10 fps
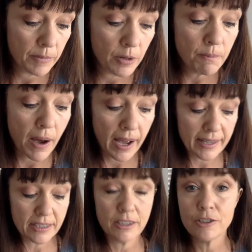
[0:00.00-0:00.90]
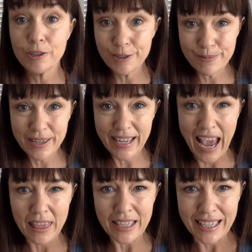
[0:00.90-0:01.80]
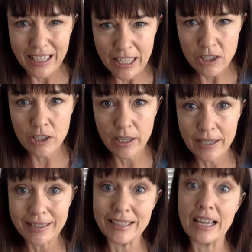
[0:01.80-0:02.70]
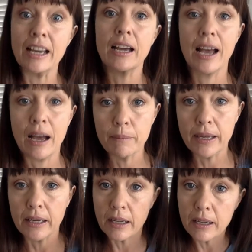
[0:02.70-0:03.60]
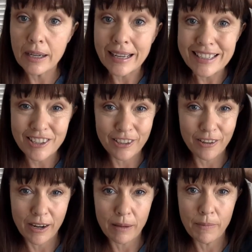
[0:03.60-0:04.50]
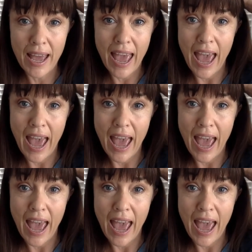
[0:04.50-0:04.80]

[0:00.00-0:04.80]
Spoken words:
combined the turmeric and the calendula in the calming calendula cream,